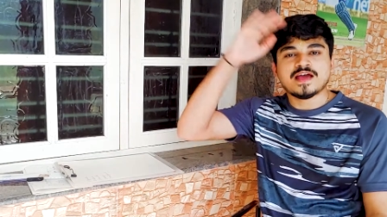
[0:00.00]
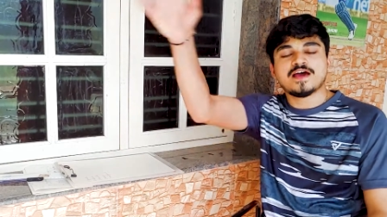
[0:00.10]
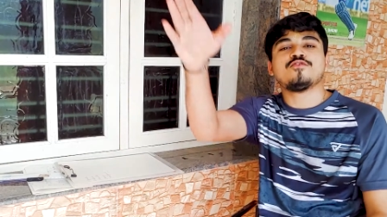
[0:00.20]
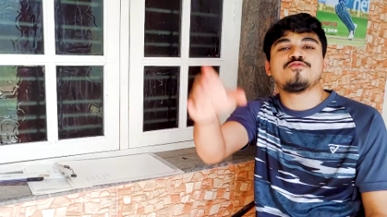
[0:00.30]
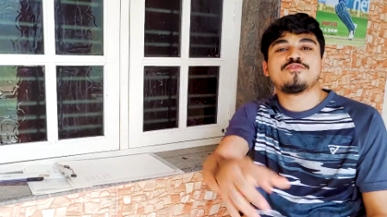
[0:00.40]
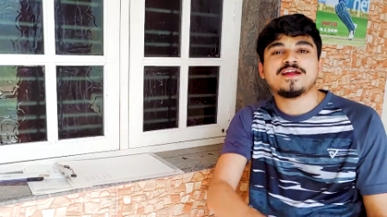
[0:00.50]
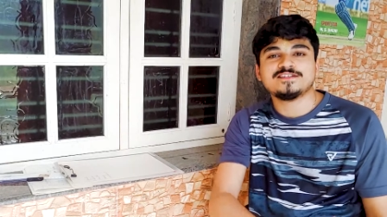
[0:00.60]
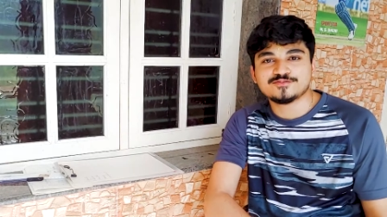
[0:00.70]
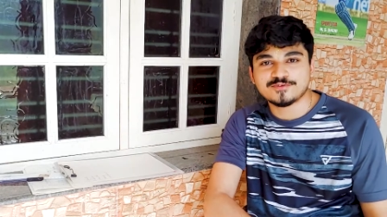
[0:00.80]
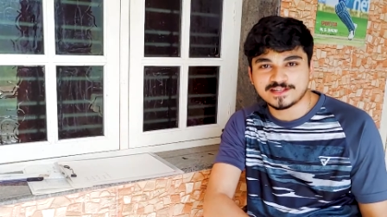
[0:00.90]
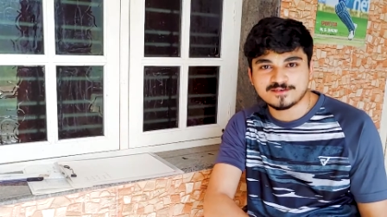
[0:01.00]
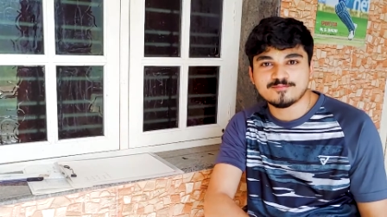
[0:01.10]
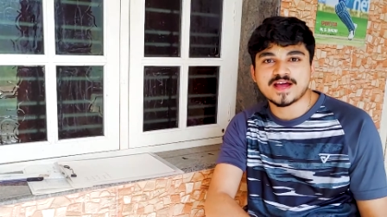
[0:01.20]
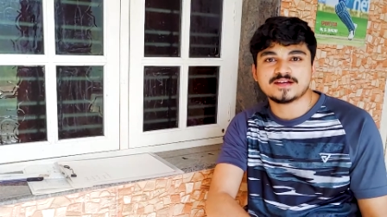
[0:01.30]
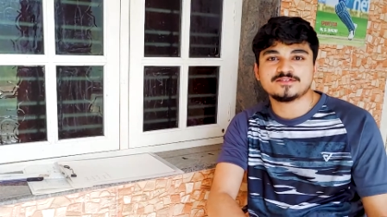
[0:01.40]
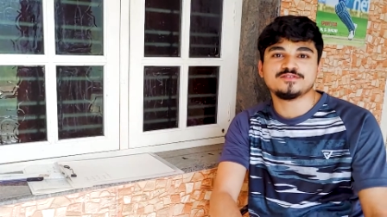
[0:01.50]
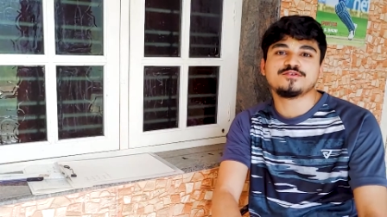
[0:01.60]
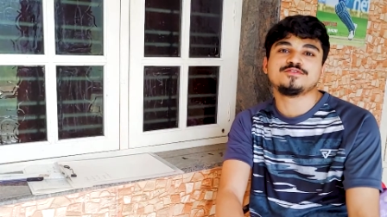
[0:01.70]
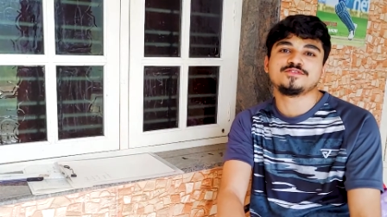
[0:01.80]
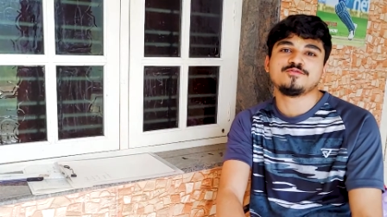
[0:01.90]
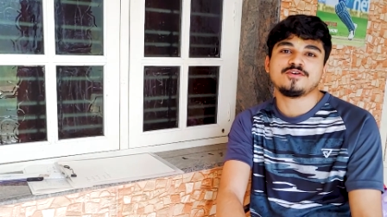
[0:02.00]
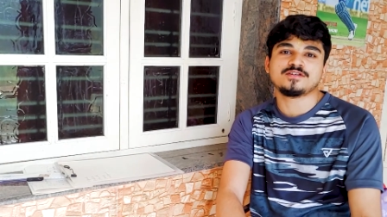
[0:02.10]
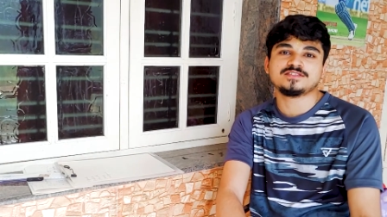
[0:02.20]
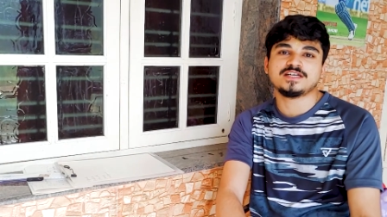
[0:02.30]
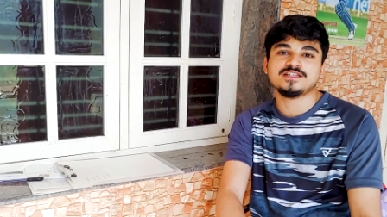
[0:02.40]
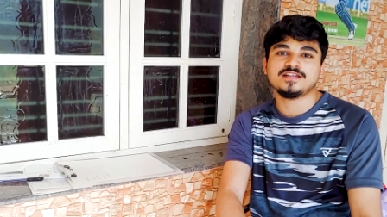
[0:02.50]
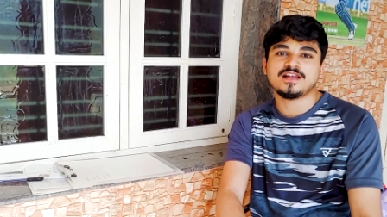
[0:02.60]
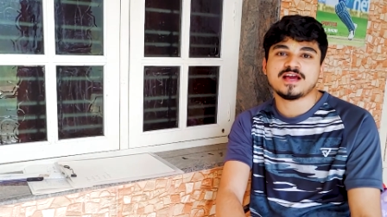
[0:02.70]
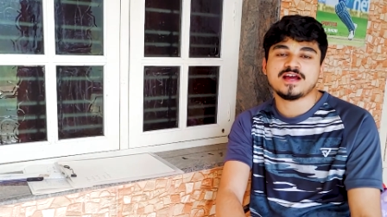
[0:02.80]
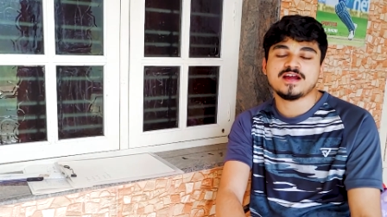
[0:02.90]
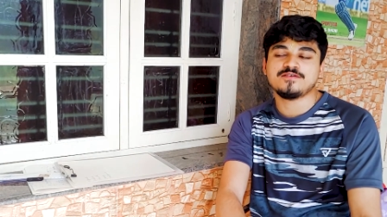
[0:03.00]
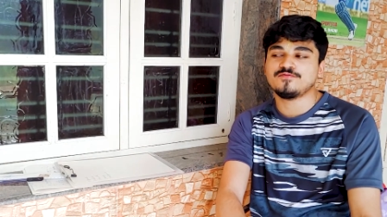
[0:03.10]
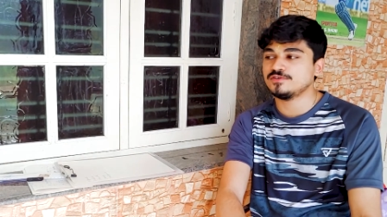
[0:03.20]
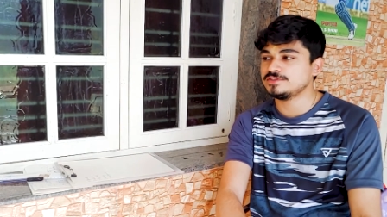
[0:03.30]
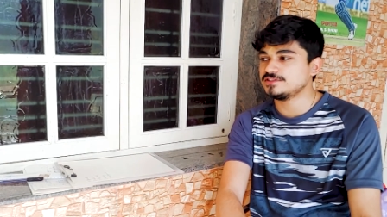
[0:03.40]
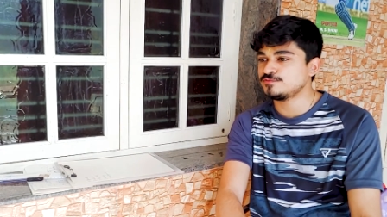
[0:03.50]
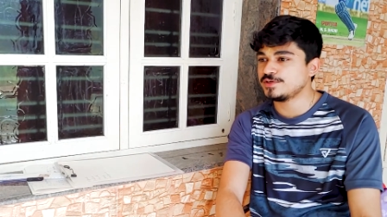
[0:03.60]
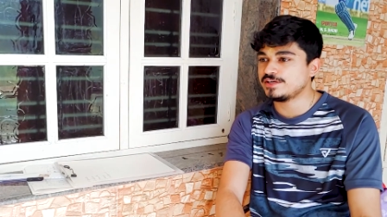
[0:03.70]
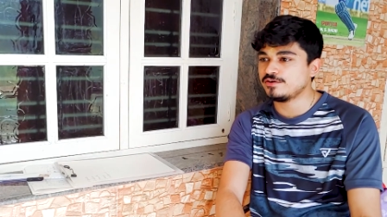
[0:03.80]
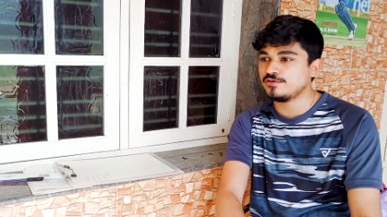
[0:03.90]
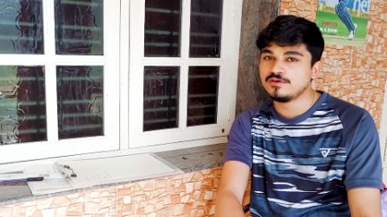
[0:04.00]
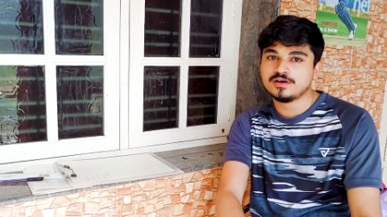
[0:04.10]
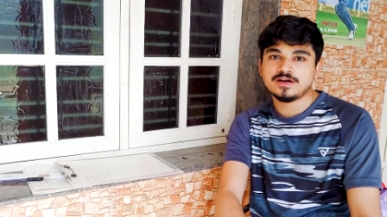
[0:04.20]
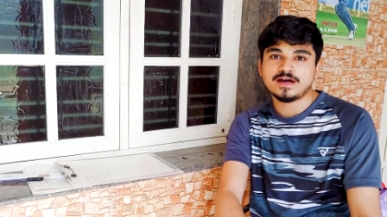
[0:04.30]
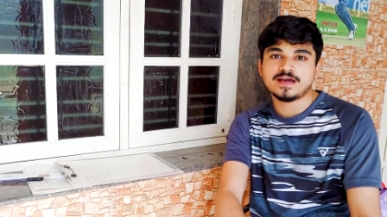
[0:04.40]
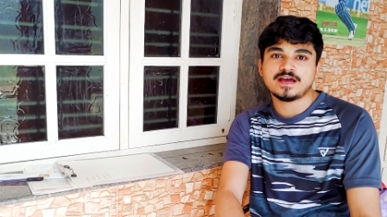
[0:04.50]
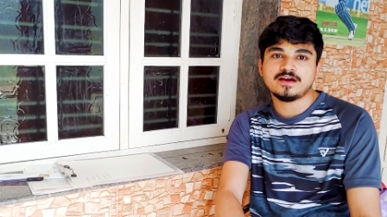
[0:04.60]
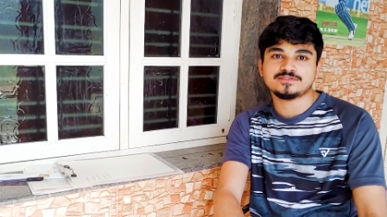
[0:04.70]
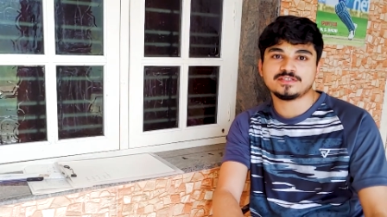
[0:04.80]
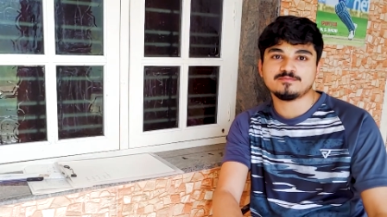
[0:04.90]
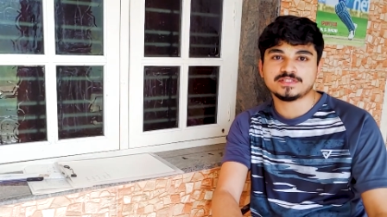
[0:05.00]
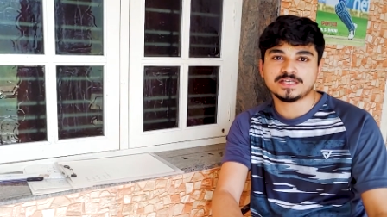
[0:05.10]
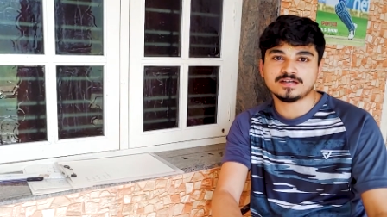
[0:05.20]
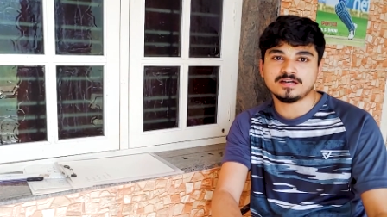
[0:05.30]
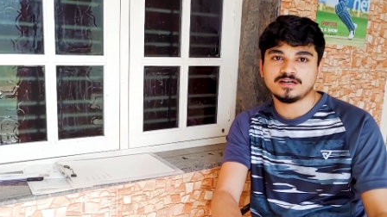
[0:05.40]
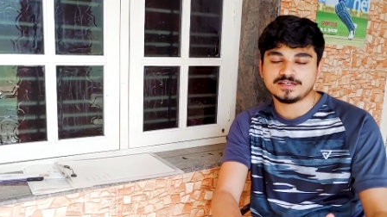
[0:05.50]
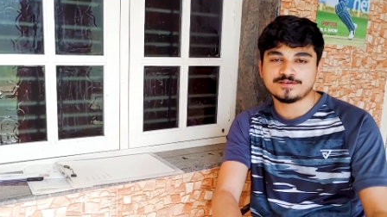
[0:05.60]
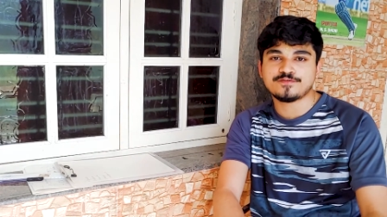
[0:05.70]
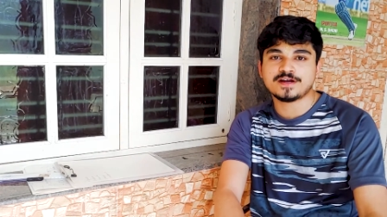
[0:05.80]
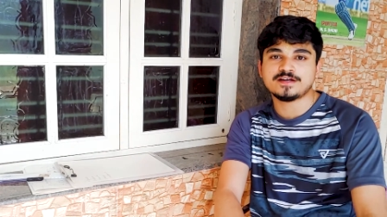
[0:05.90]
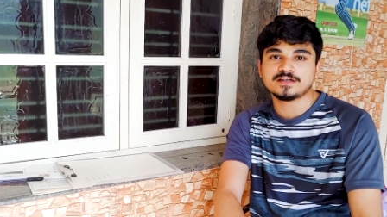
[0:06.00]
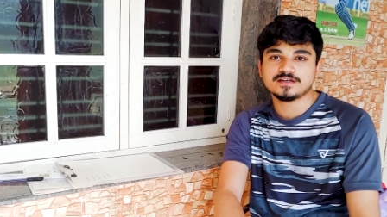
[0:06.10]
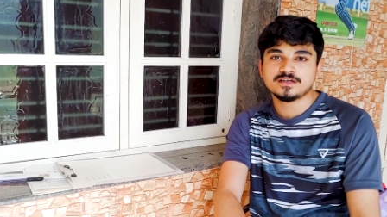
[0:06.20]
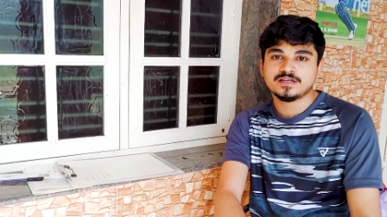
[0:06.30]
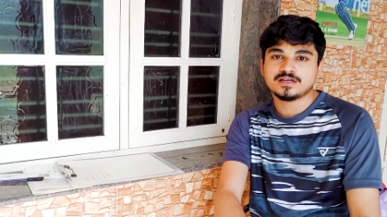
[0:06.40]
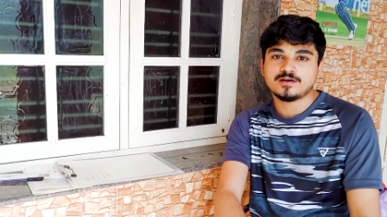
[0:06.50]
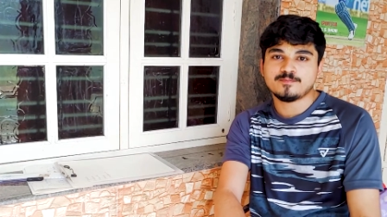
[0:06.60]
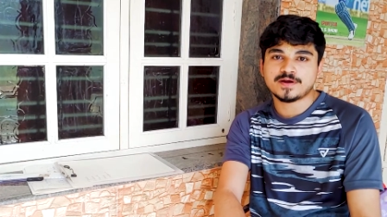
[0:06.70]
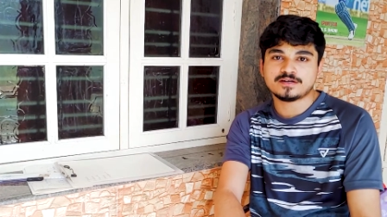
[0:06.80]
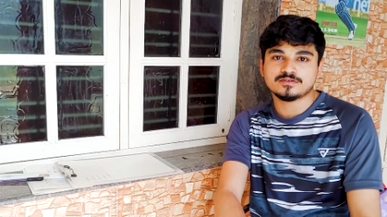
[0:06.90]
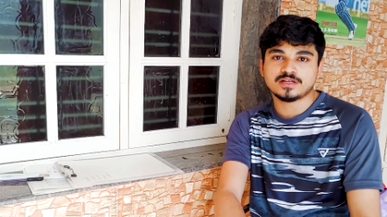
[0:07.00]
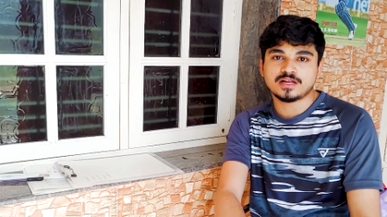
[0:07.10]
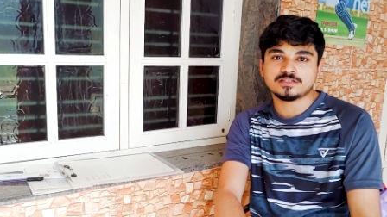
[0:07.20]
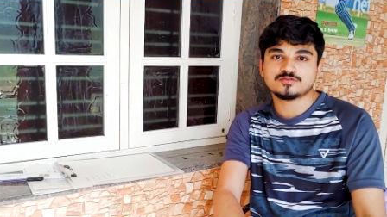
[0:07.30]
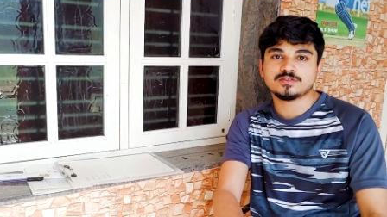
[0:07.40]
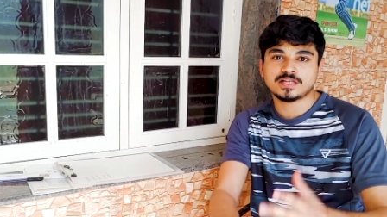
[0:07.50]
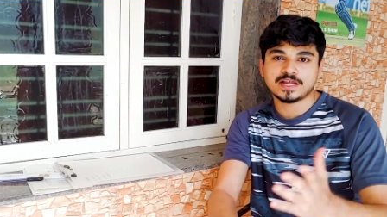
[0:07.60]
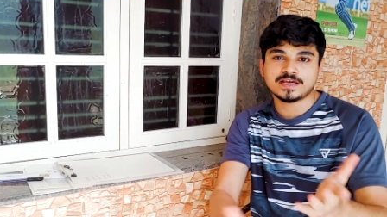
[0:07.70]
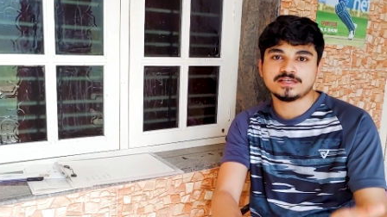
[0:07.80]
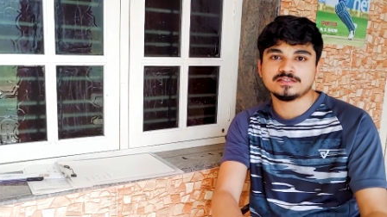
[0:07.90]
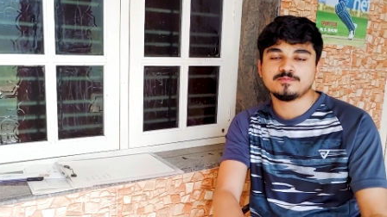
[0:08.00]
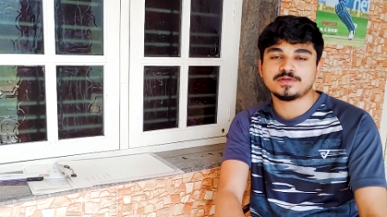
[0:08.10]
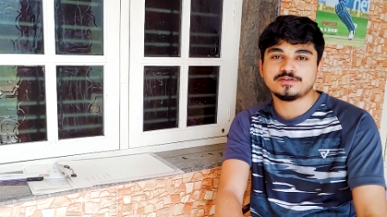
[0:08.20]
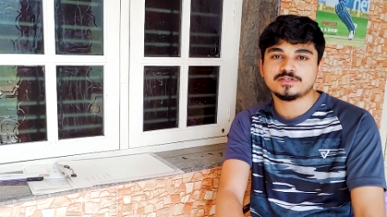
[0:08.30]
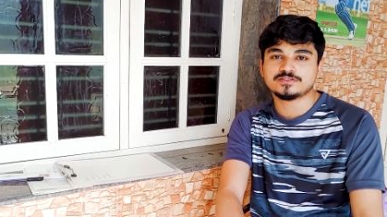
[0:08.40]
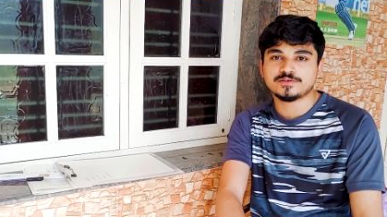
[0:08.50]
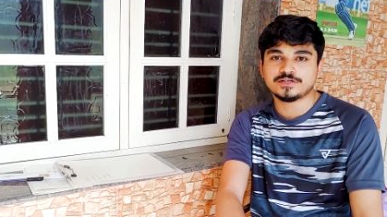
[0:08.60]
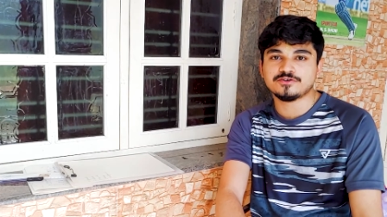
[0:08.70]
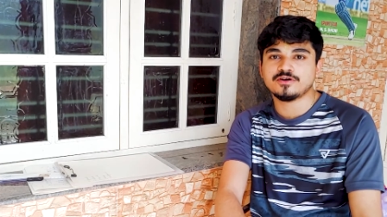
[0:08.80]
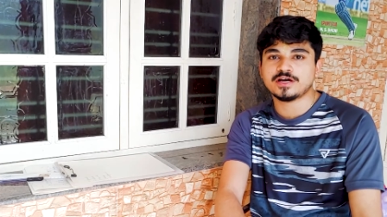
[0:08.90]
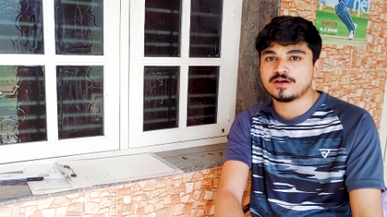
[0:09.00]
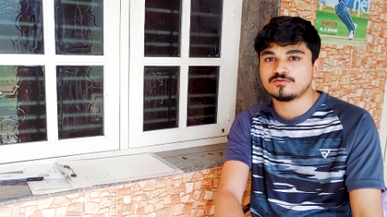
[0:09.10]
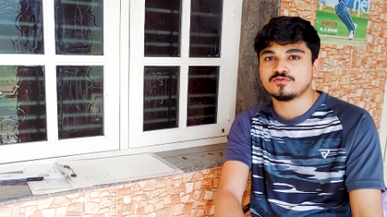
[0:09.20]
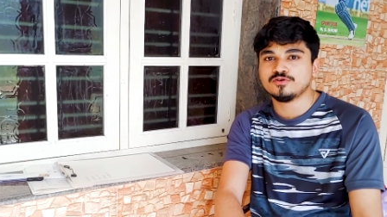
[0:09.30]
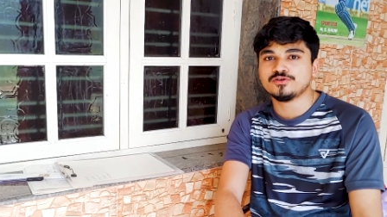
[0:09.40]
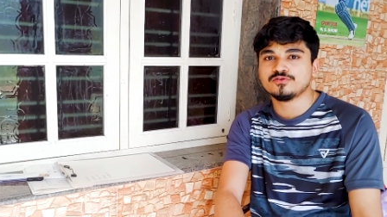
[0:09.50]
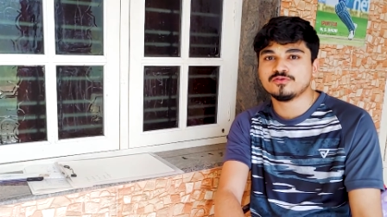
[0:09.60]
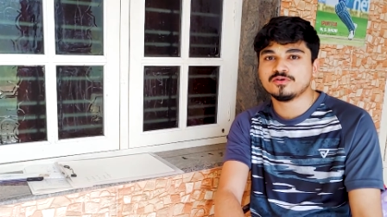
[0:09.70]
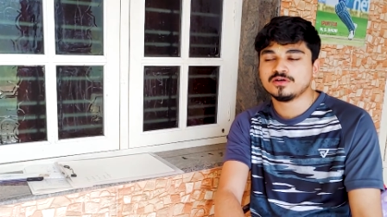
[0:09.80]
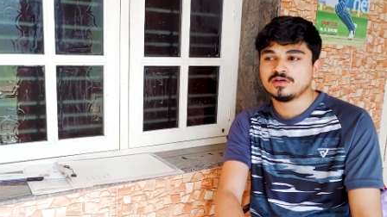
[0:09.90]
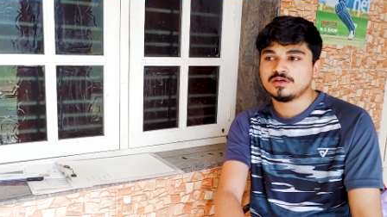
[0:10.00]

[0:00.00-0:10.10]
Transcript: Hello friends, welcome back to the Coastal Vlogger channel and for this video I have something uh, different compared to the last one. Like in the previous video I have told you